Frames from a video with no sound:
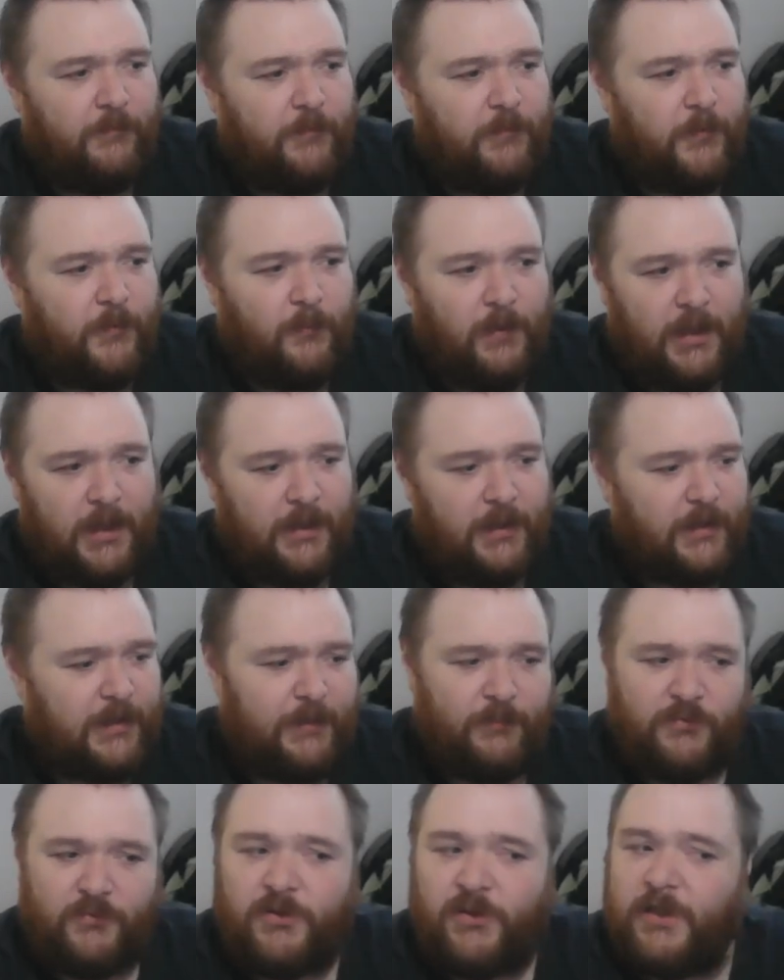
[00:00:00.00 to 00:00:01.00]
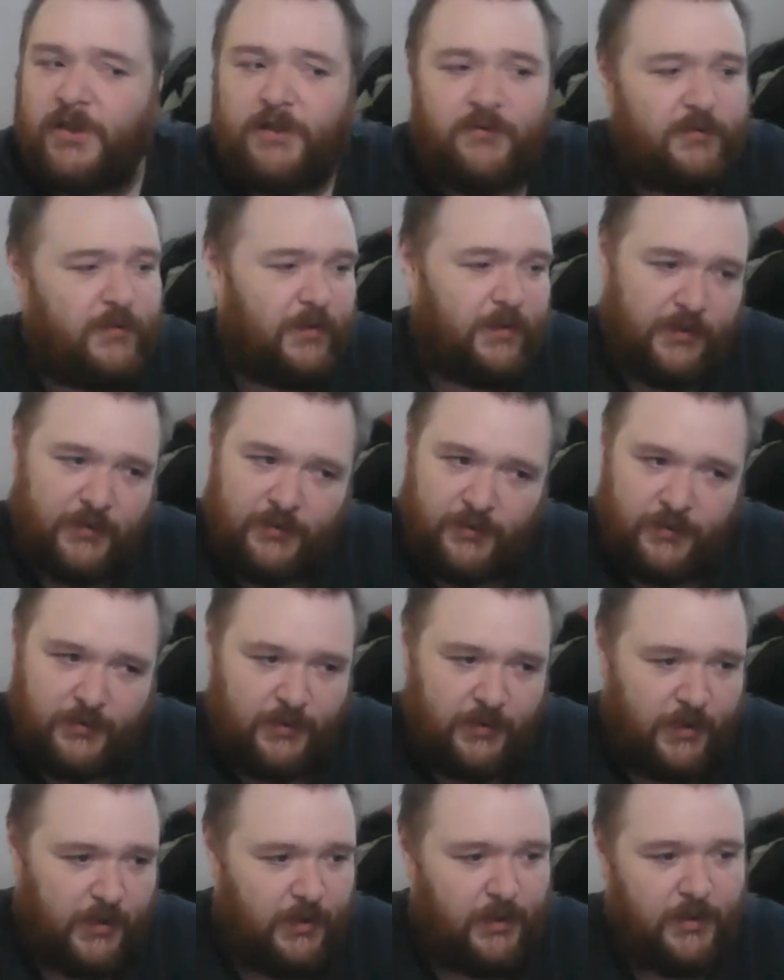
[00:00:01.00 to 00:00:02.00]
for a while, keeps changing,
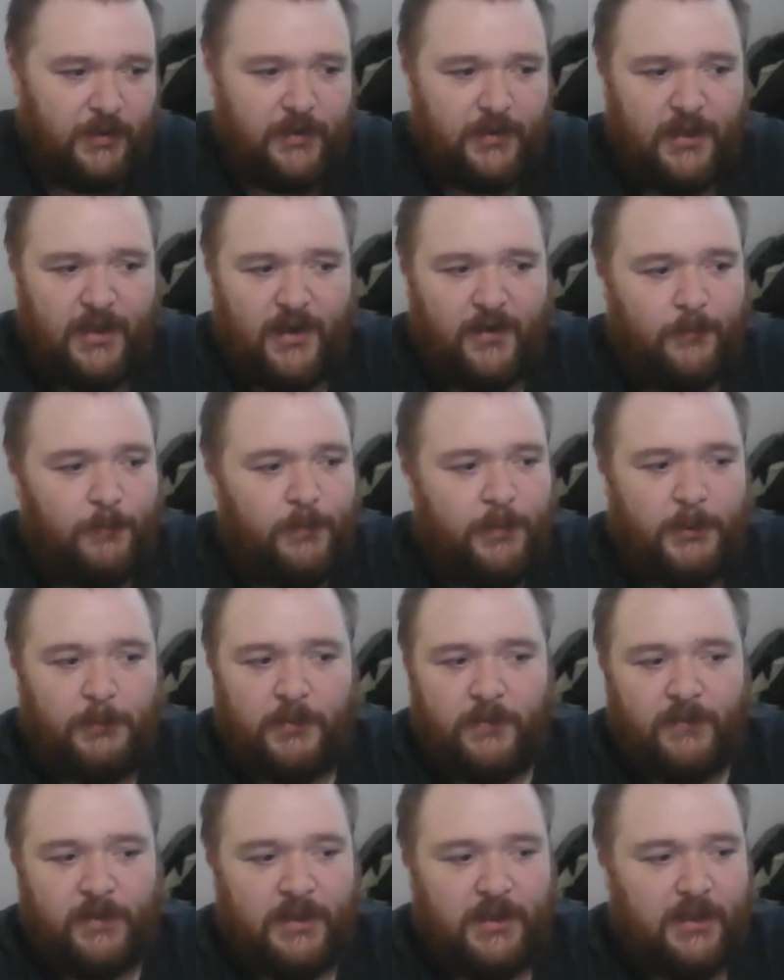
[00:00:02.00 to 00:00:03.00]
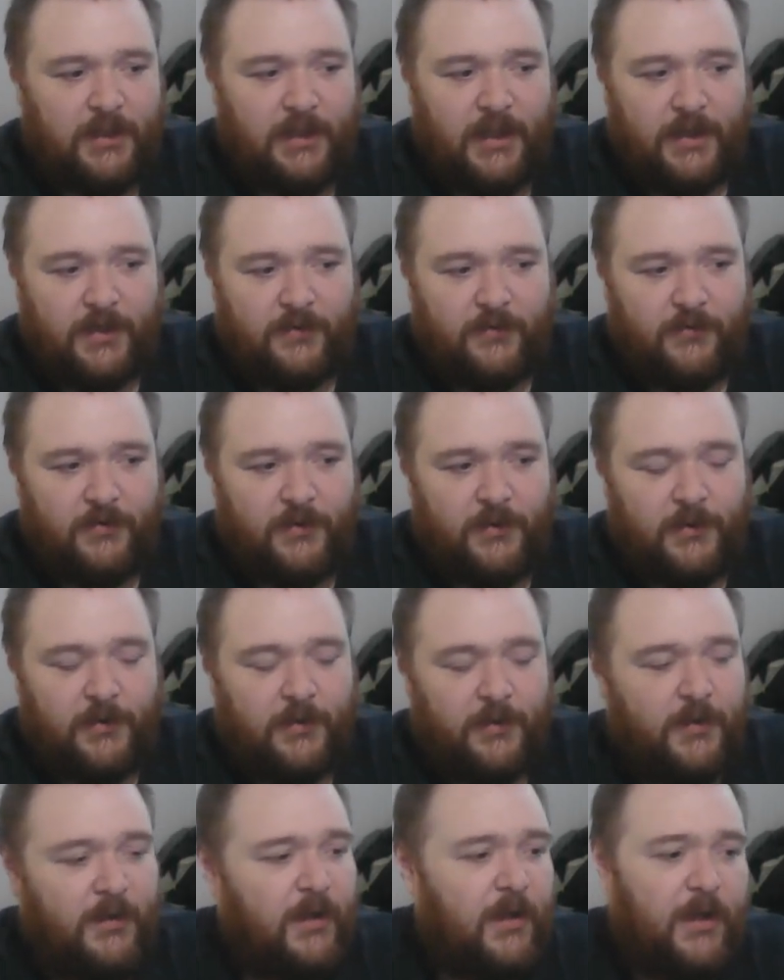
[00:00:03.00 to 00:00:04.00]
and now people are adding Galactus in
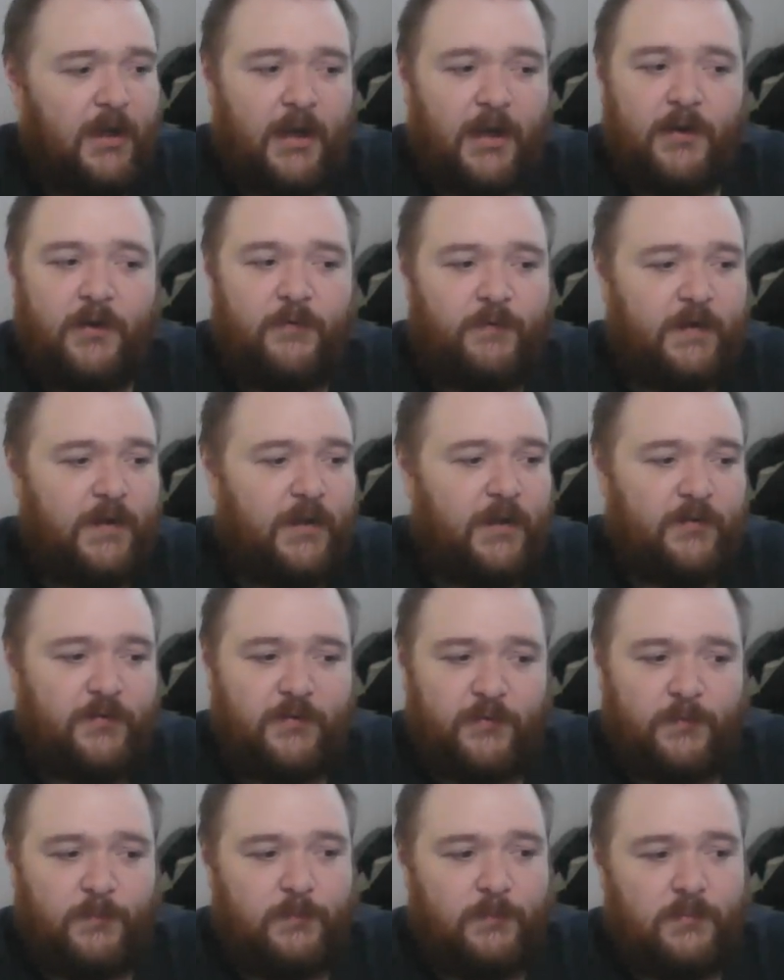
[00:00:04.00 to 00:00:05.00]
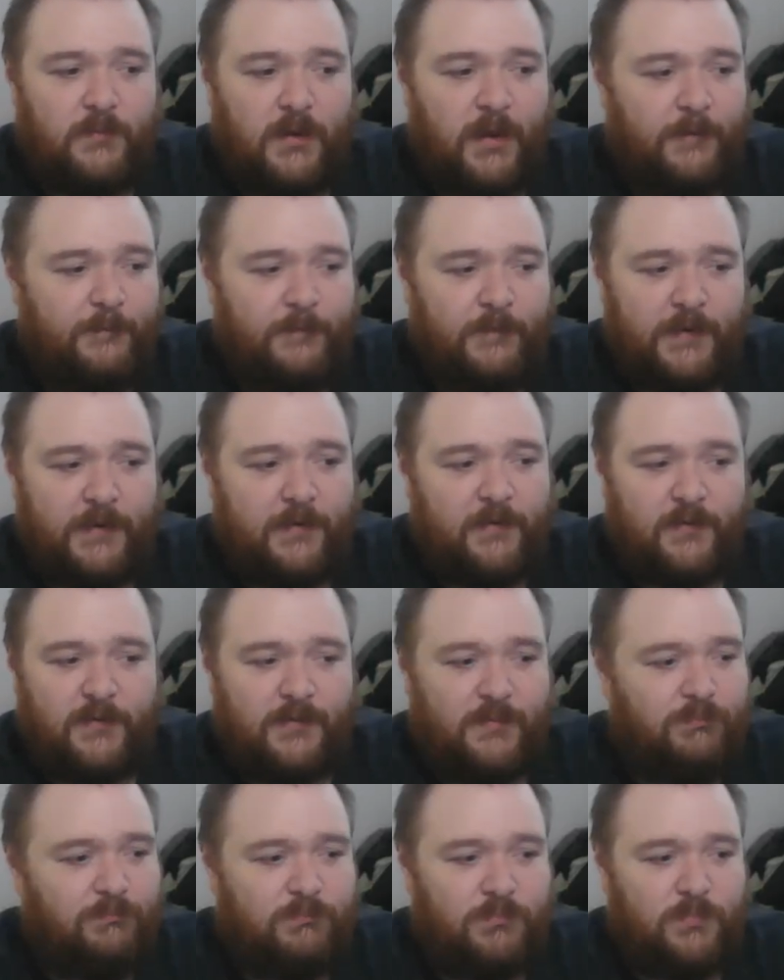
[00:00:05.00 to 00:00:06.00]
here. I do think it's just, a
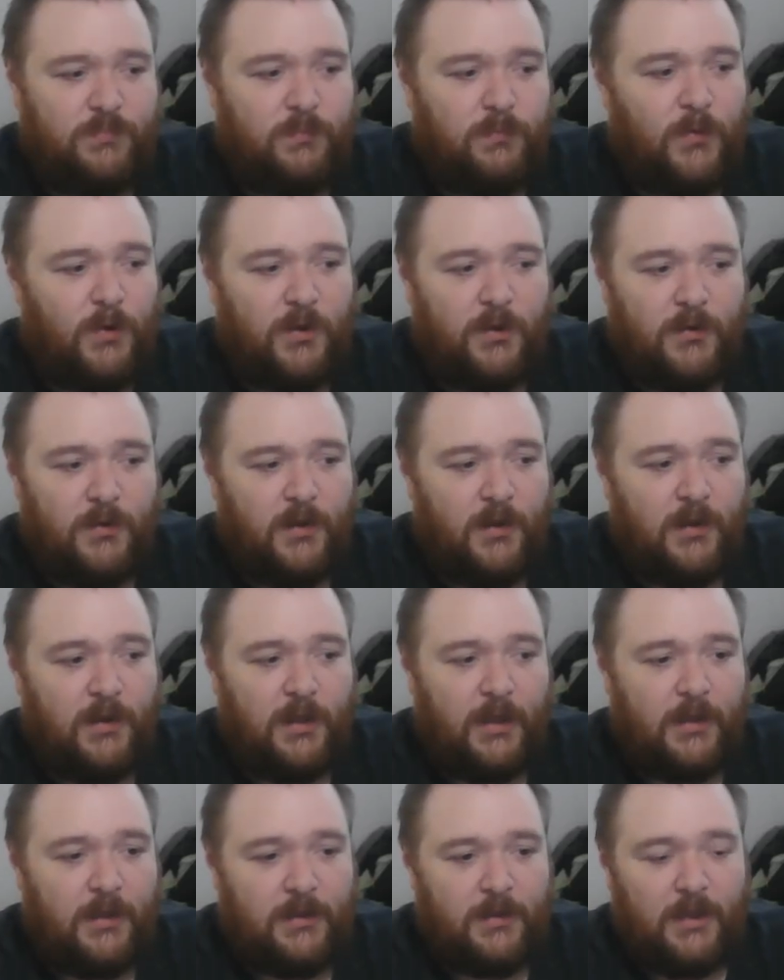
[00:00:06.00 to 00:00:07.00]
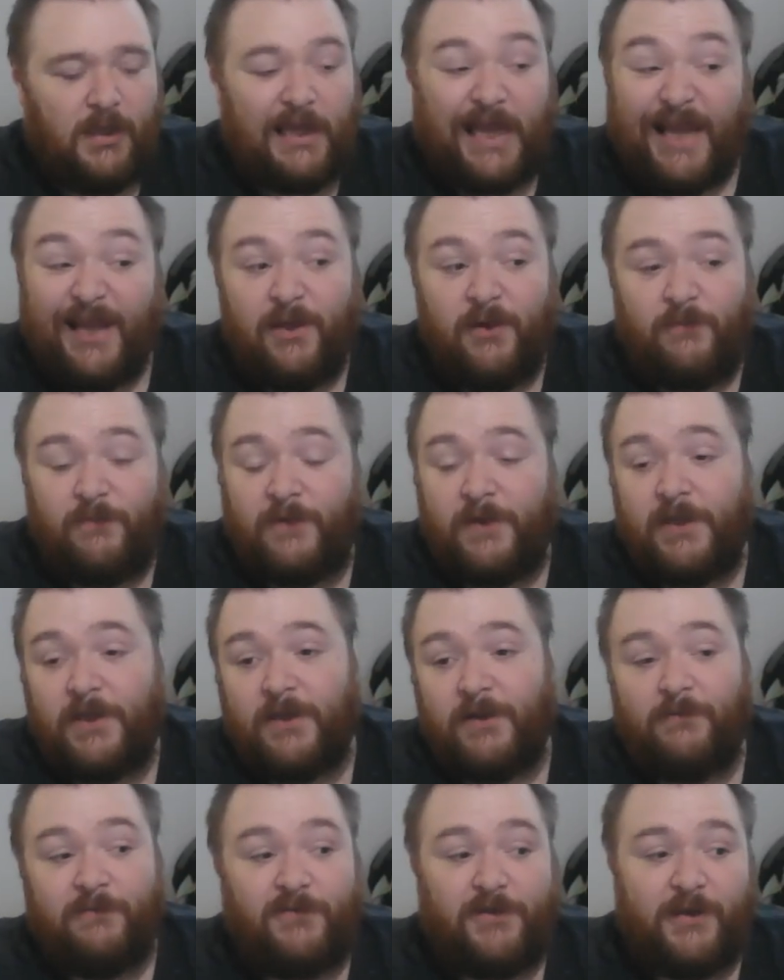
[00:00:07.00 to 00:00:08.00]
Goliath in
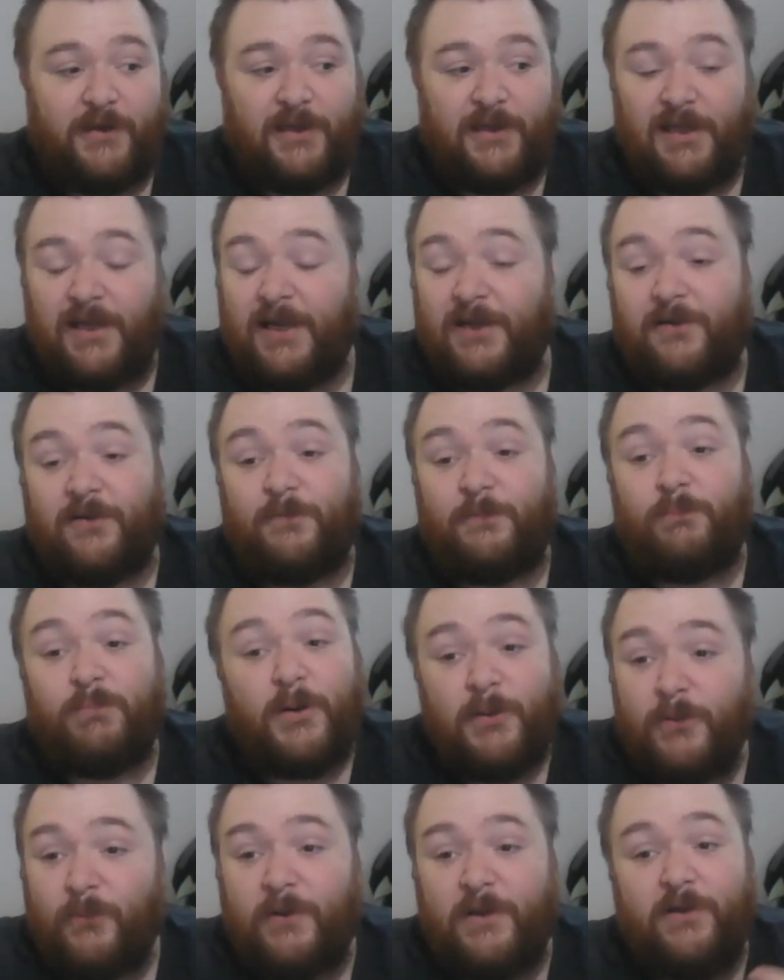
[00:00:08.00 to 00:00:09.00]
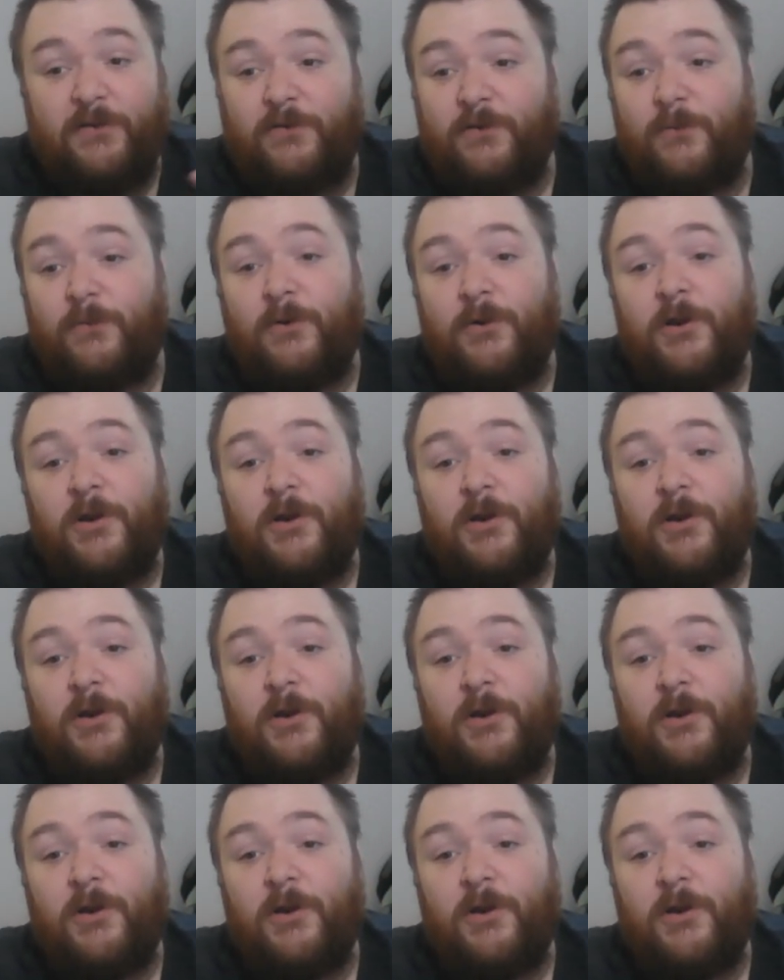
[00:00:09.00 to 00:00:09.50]
here instead of Galactus probably wins you